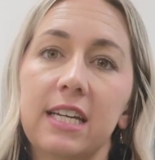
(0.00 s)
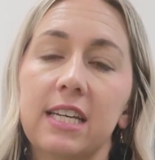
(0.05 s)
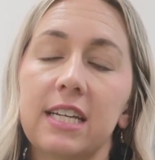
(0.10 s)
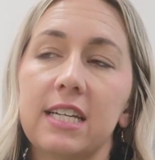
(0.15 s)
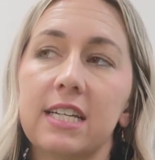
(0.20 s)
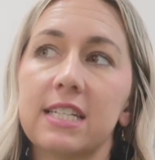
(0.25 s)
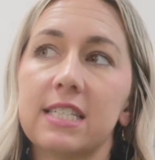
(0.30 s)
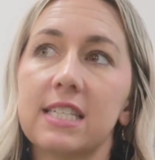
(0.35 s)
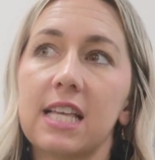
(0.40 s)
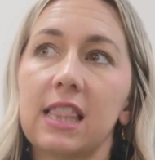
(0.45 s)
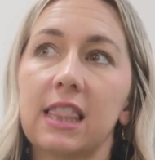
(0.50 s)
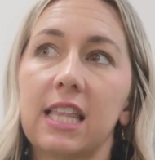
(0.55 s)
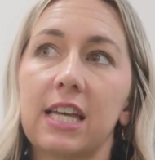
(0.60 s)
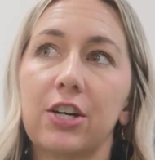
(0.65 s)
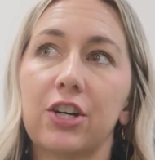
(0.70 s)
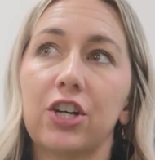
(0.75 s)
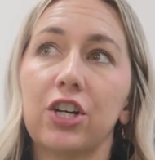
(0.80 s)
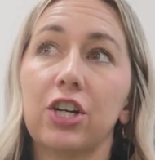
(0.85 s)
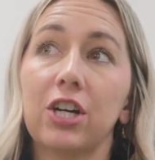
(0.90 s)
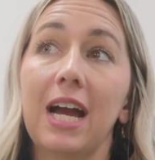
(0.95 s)
it is
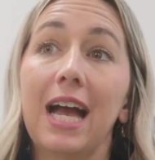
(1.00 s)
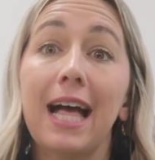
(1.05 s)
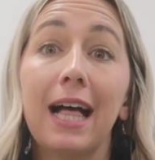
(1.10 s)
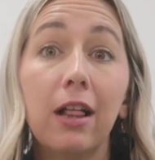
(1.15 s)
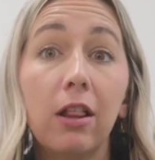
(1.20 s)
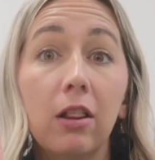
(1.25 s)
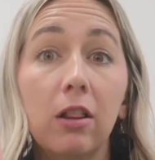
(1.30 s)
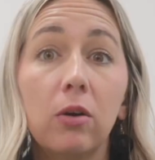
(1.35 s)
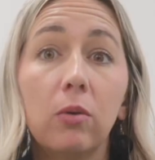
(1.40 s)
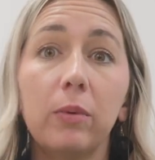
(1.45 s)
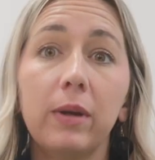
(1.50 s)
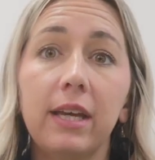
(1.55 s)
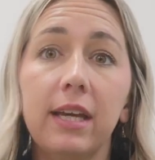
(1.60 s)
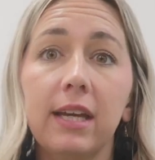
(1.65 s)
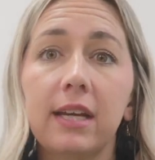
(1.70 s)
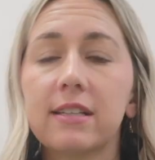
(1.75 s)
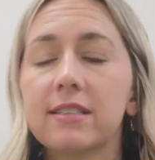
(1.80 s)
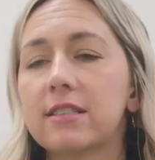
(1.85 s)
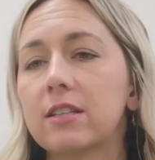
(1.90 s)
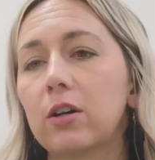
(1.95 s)
letter L
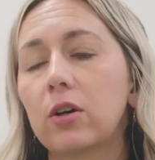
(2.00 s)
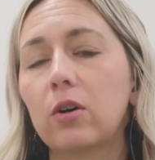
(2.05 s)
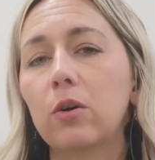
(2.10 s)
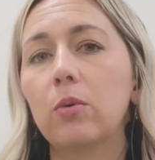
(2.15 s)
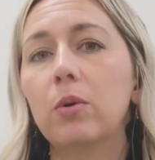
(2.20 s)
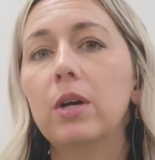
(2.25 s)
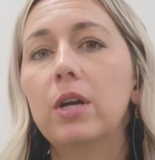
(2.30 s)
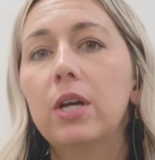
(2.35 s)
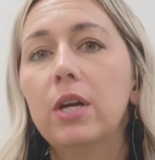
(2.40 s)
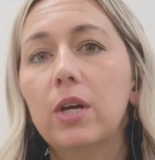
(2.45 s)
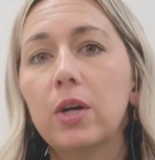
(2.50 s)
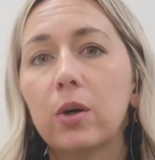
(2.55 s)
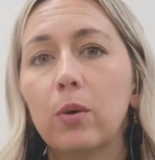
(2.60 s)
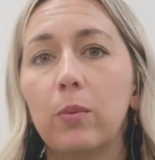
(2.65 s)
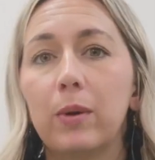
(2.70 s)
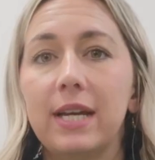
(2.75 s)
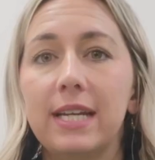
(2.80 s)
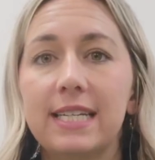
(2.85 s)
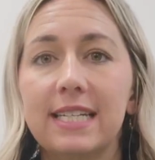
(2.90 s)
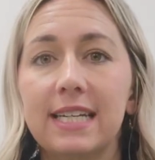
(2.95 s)
week. So
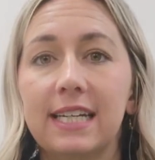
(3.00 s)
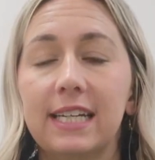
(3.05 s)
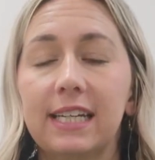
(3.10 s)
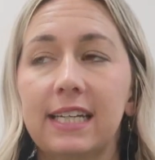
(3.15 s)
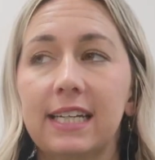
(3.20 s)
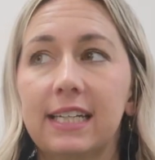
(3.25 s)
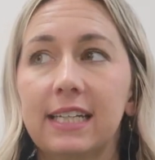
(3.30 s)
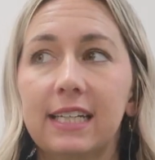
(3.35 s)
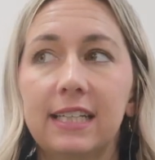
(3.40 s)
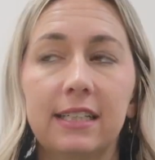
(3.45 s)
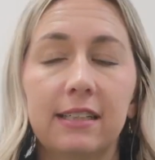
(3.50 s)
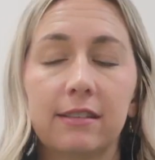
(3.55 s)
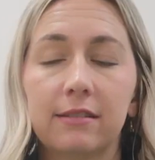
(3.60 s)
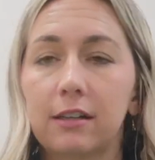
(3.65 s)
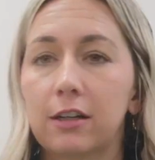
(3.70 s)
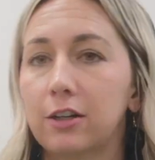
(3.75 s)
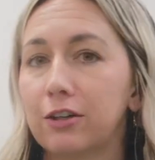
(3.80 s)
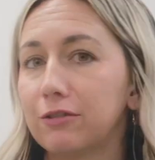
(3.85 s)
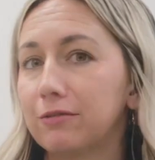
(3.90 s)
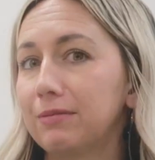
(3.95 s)
we did
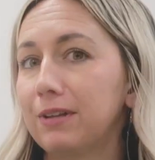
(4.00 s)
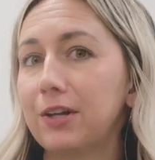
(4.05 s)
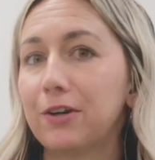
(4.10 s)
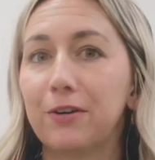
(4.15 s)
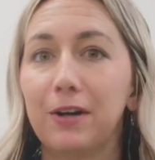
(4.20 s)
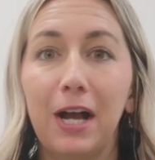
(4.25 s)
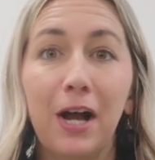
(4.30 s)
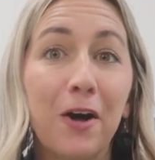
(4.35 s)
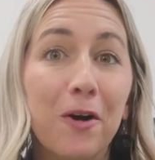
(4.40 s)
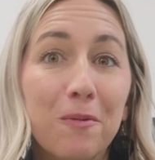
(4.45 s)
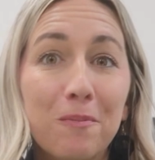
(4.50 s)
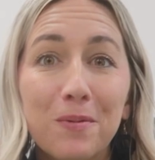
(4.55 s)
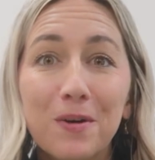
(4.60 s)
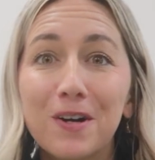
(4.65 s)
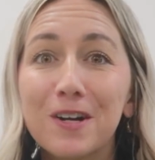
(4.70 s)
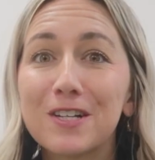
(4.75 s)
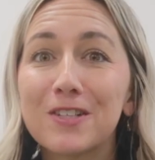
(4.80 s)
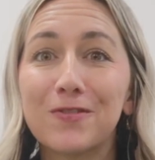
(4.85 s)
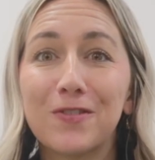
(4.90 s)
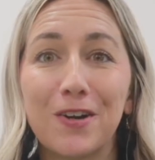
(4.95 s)
our letter L
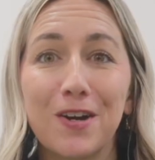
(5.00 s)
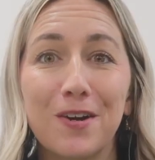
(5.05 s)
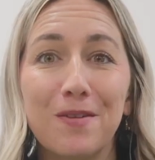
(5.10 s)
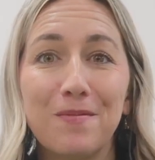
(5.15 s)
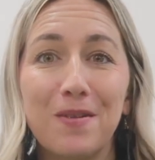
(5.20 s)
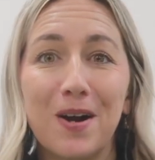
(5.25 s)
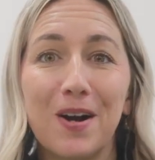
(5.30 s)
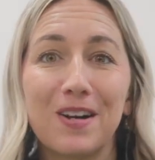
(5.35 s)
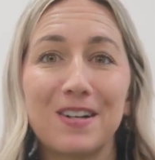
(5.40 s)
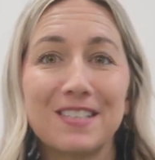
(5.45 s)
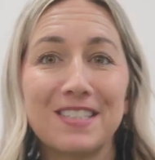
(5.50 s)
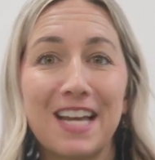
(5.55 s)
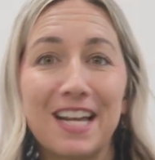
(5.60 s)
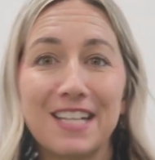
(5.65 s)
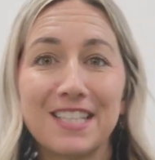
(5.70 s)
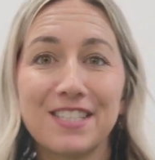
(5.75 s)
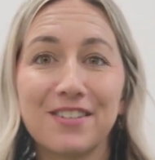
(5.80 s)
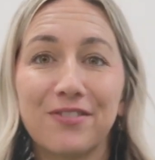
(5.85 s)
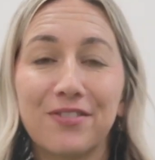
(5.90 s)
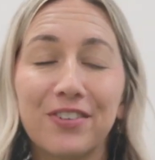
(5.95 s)
books from our
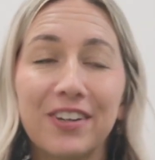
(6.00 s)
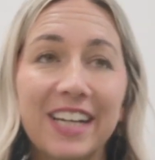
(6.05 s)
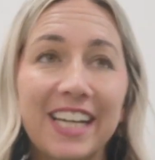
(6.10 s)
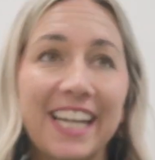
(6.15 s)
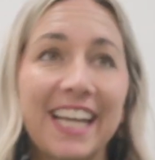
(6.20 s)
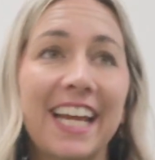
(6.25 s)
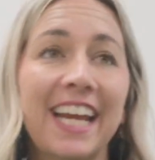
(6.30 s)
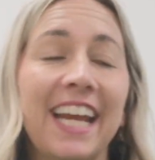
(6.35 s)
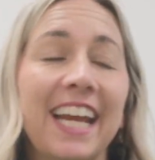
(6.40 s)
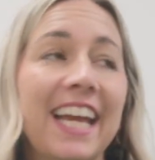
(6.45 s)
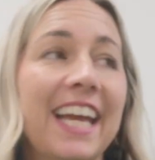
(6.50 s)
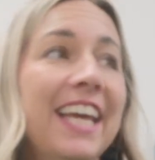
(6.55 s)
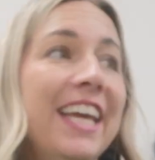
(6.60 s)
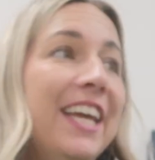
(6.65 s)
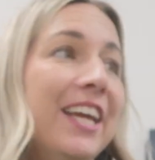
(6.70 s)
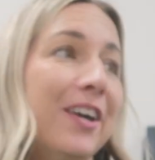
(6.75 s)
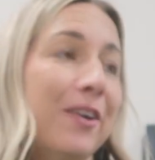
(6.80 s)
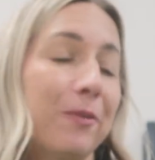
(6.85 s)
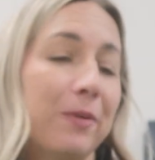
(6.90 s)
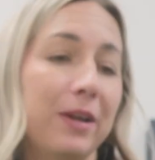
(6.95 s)
Science of Reading.
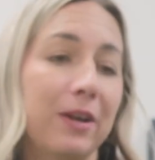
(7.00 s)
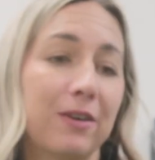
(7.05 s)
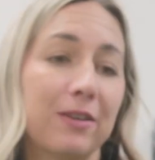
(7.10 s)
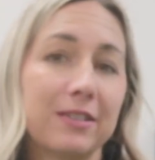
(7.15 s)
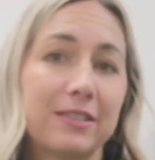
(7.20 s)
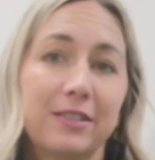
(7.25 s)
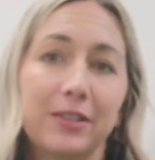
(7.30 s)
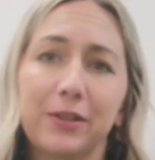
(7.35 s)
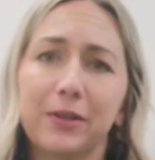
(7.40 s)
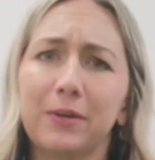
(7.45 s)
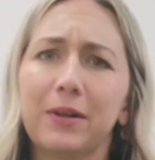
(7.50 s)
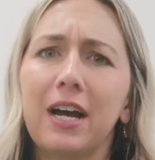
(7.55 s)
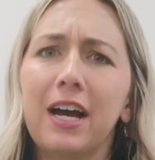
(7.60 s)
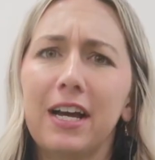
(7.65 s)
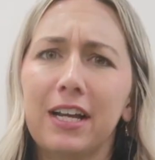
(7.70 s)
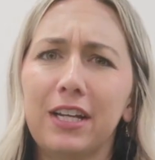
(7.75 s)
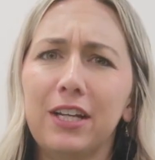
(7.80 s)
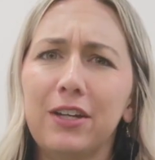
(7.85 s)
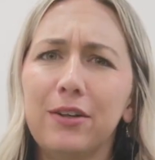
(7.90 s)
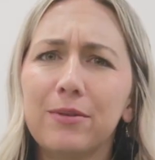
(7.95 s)
We also
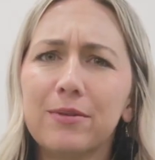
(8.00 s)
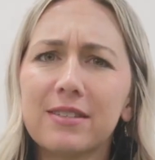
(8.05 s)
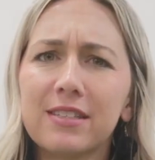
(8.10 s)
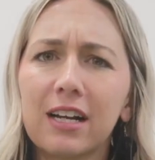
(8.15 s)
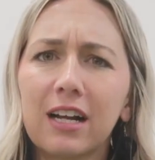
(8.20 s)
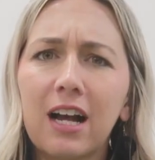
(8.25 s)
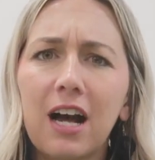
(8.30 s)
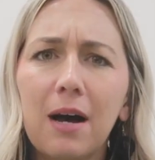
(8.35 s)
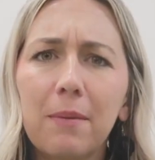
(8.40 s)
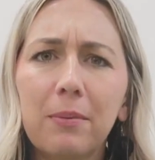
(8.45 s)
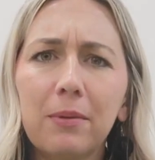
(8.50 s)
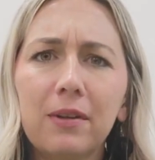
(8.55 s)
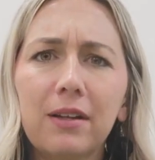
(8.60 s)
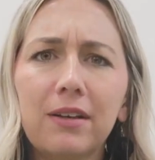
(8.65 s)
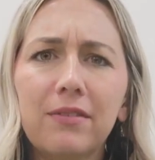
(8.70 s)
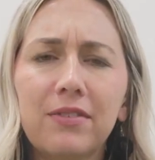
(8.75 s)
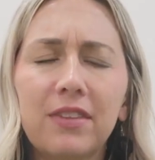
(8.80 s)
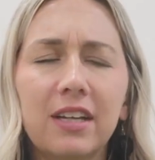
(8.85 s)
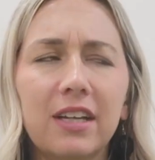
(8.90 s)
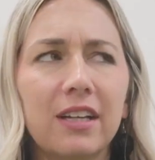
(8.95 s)
kind of used a couple
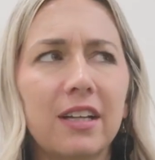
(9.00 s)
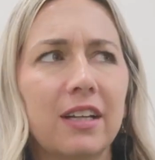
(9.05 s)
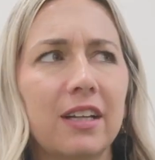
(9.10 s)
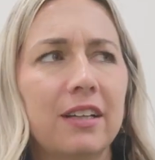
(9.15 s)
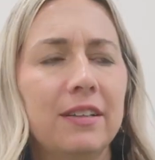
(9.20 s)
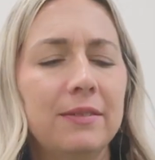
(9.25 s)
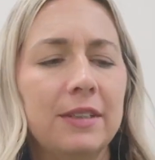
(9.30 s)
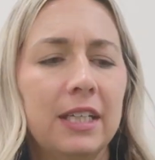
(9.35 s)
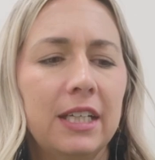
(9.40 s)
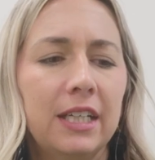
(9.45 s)
of the